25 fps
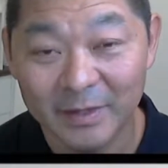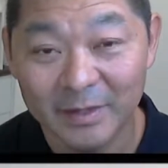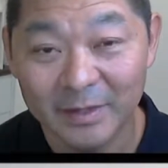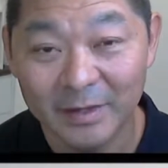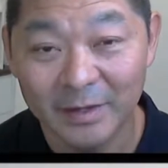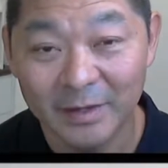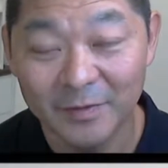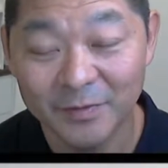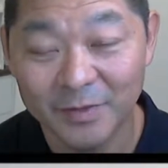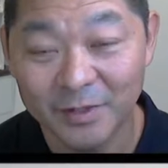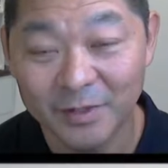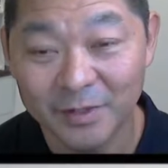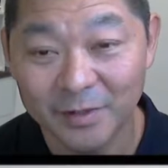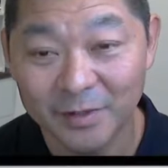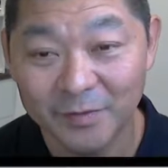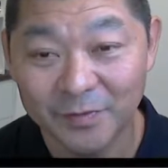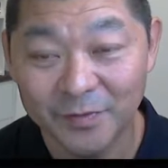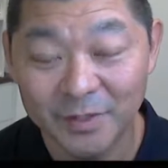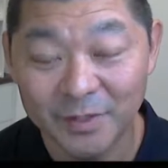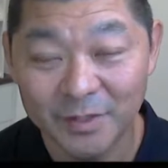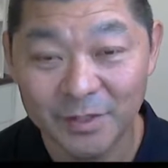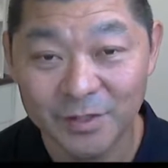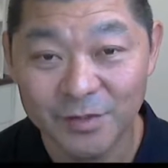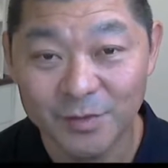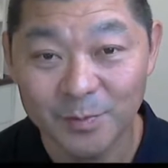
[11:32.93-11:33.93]
After I
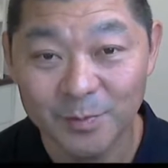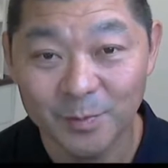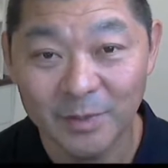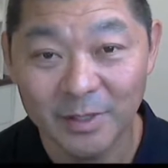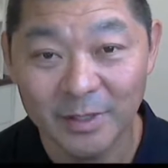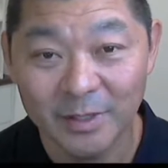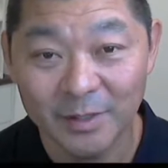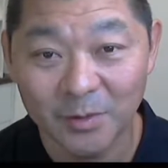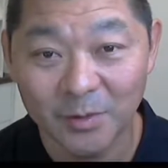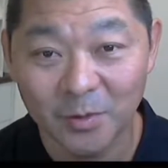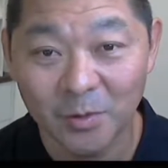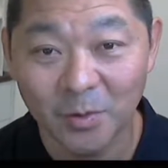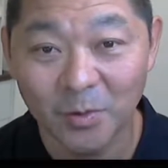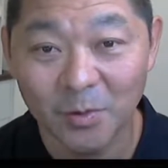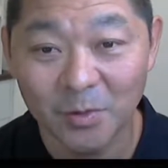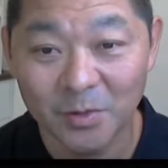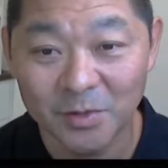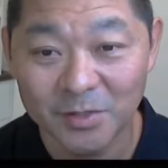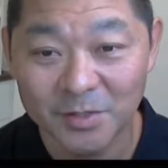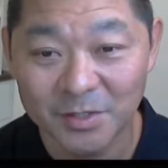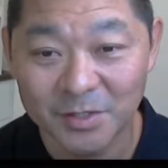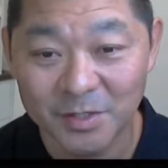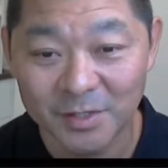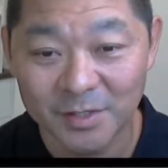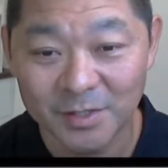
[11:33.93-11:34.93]
finished my
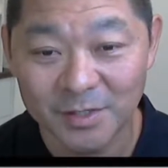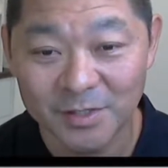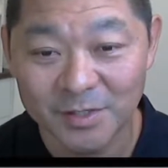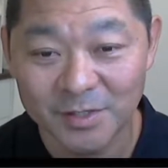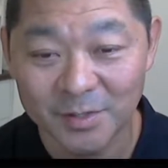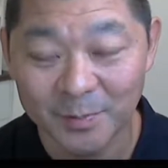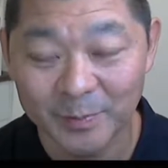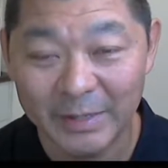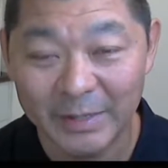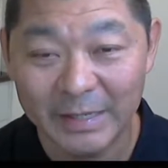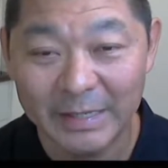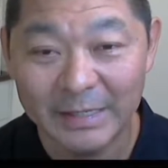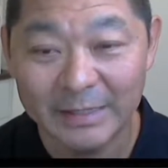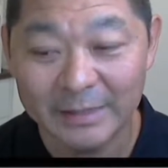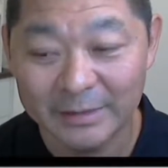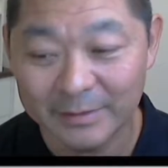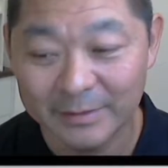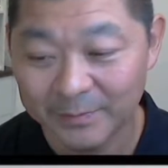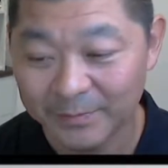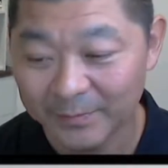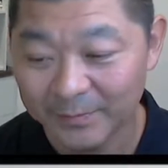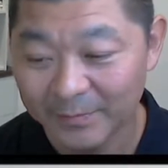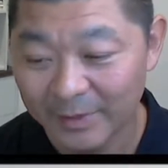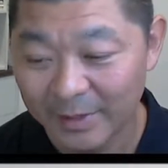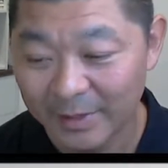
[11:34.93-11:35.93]
course in Japan,
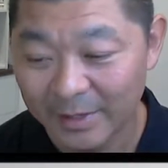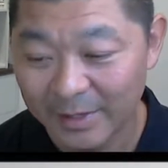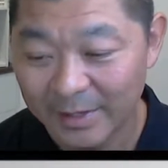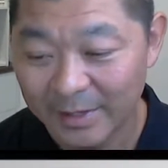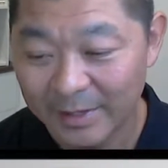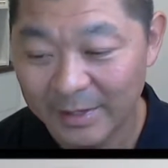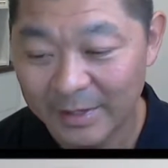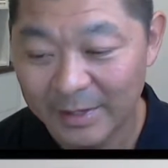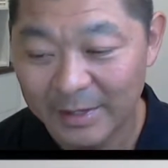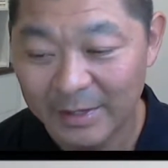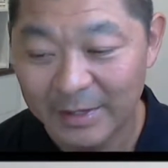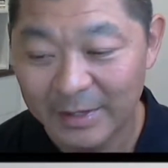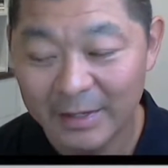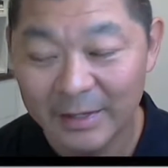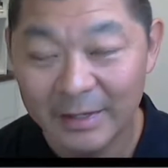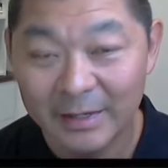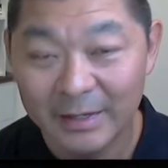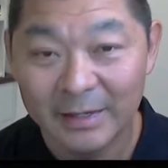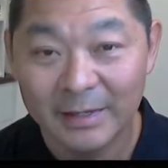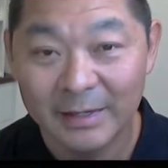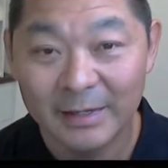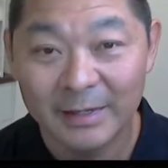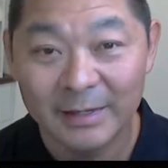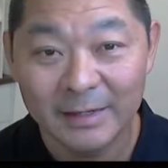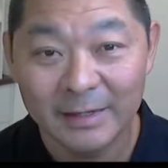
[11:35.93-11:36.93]

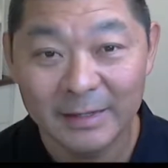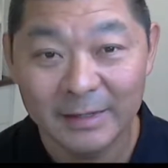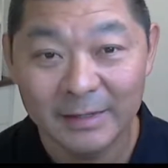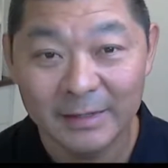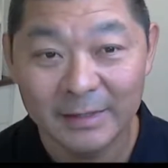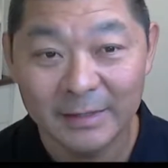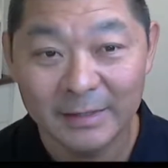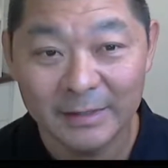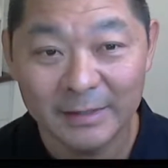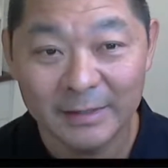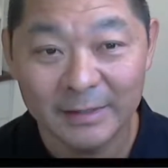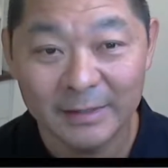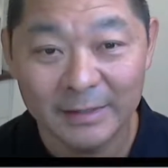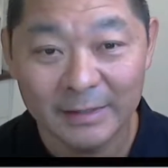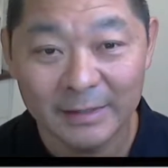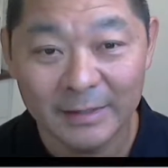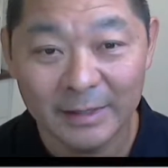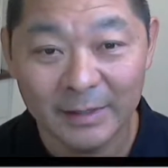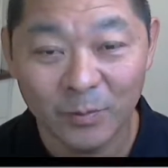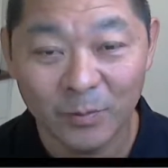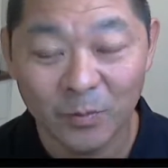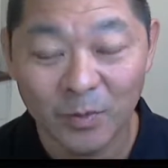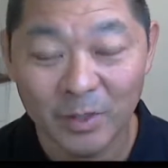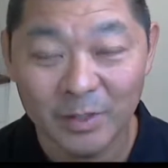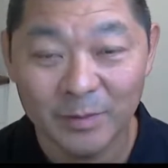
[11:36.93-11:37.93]

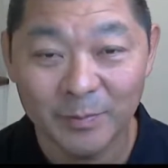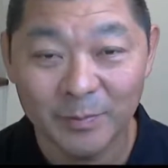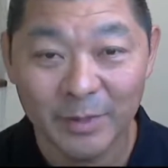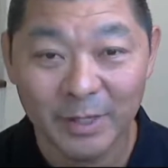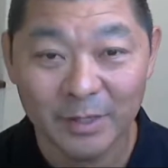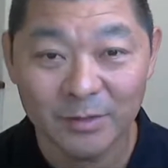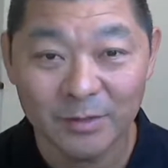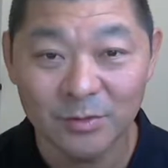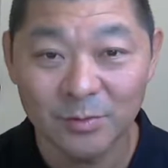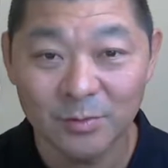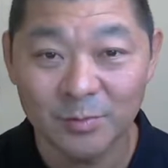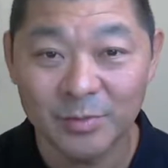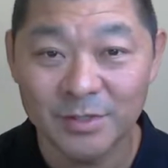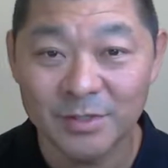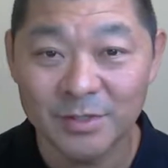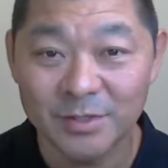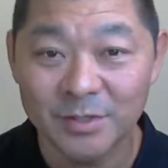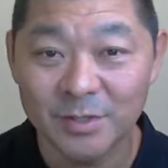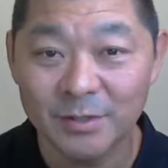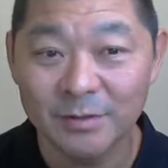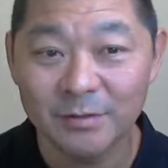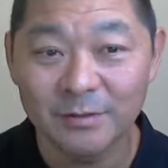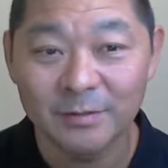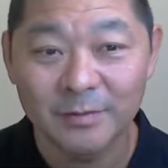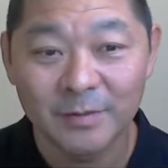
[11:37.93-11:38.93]
I went back to
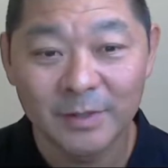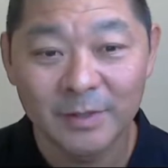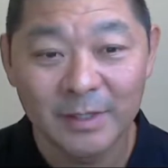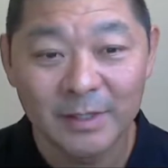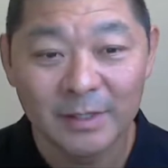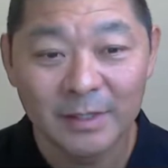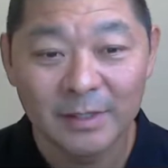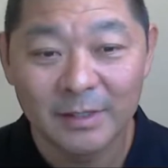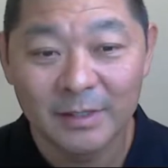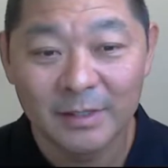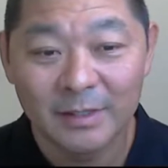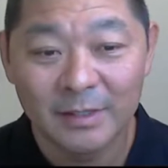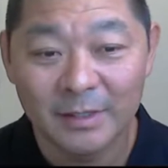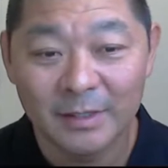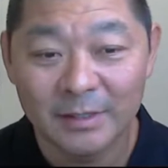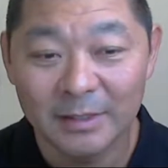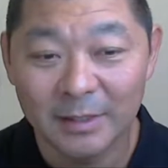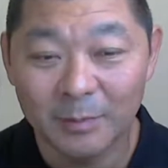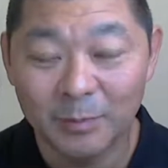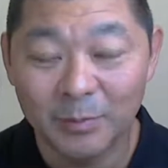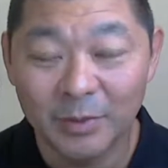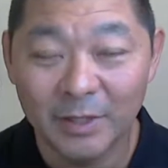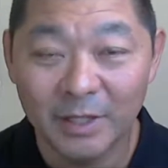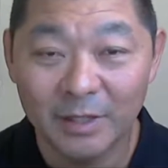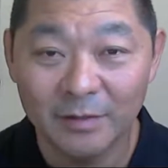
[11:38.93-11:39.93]
Brazil and
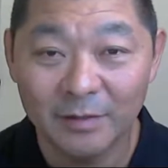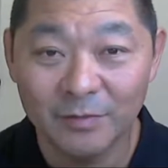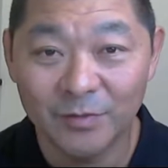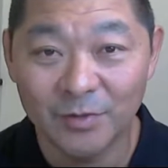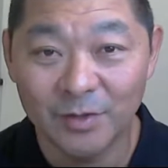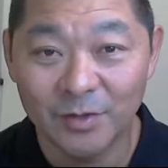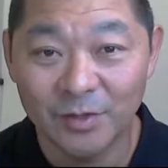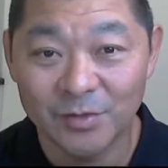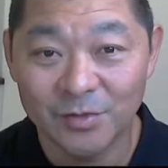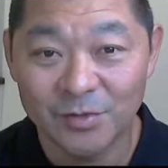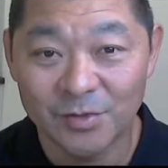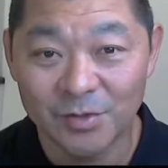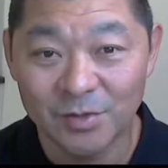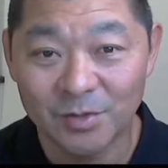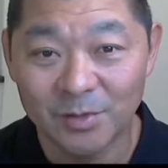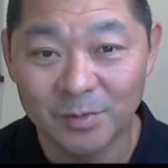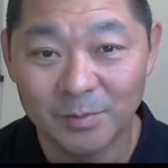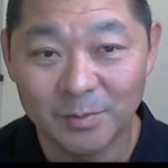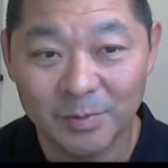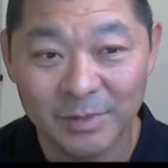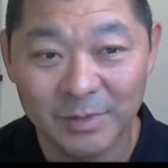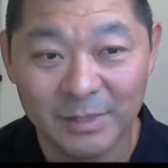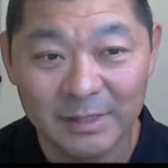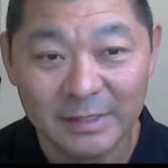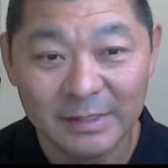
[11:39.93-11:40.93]
applied for a
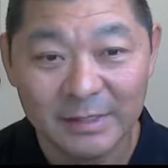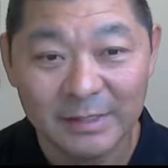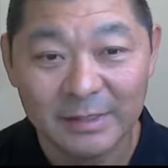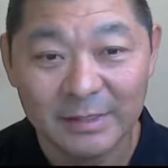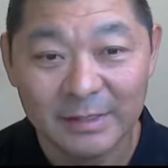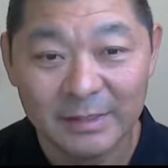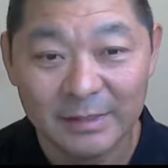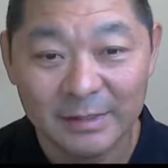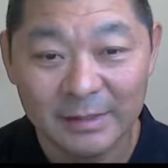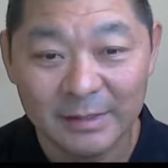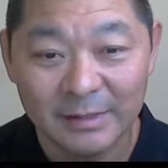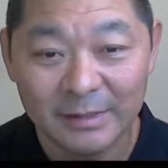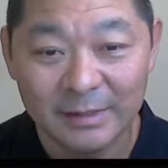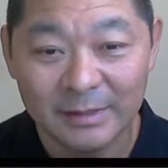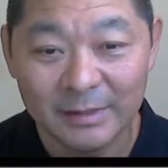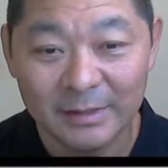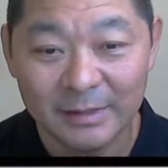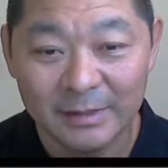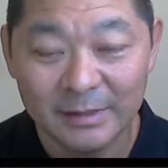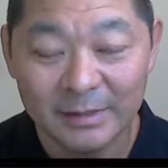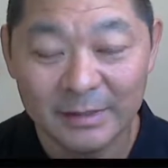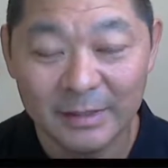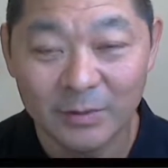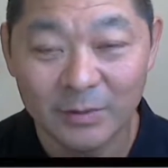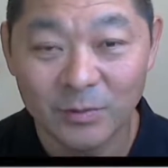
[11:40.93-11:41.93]
job,
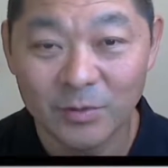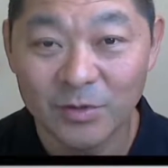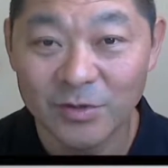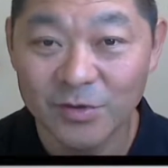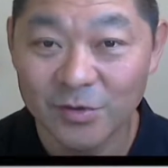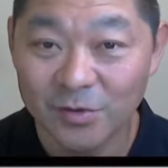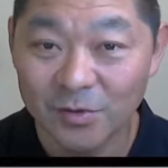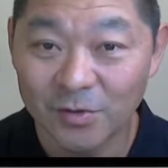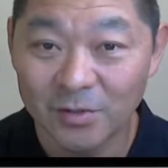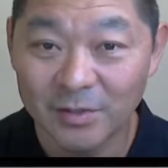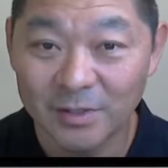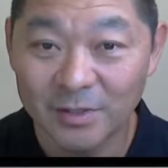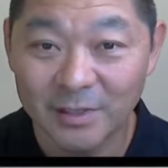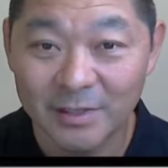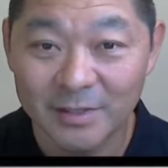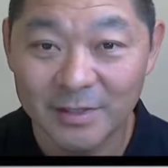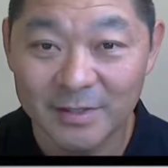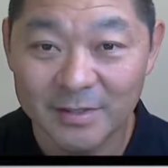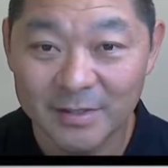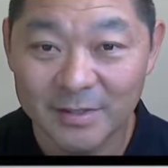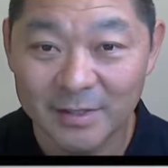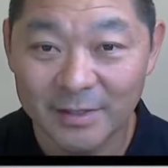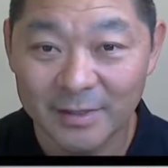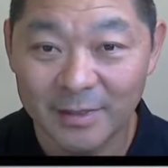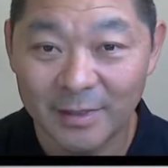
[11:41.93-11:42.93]
and I was
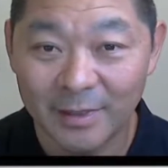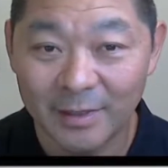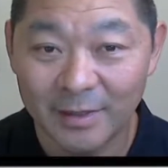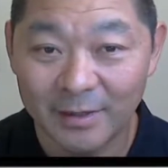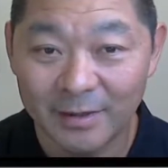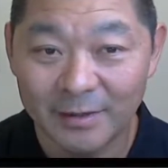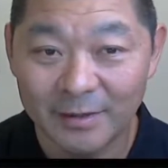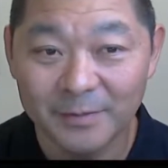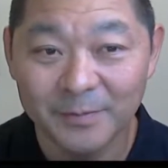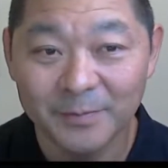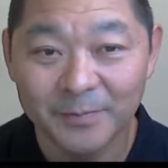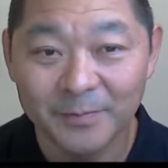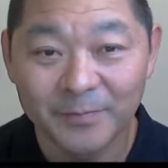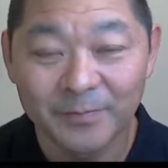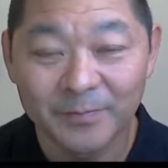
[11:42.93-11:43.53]
shortlisted there.